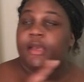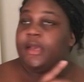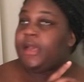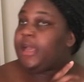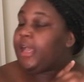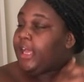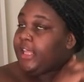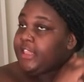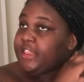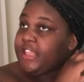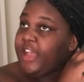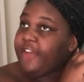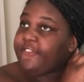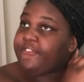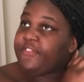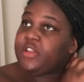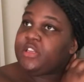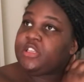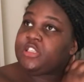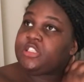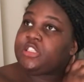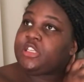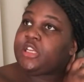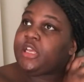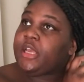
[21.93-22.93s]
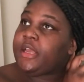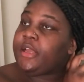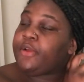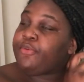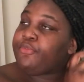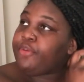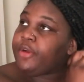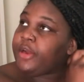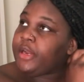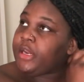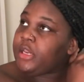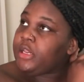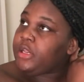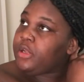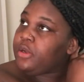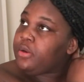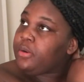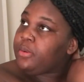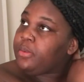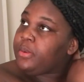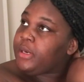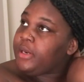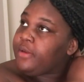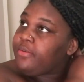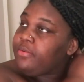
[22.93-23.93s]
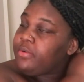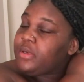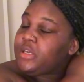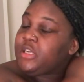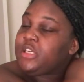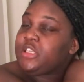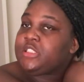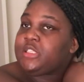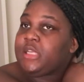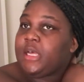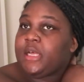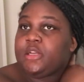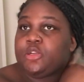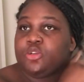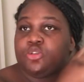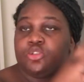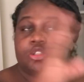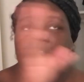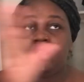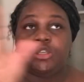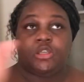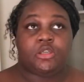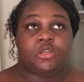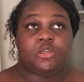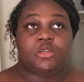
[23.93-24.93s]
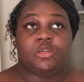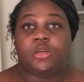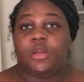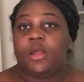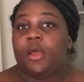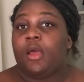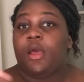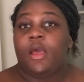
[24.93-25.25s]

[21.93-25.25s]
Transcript: after I finish getting ready or whatever because I know she could.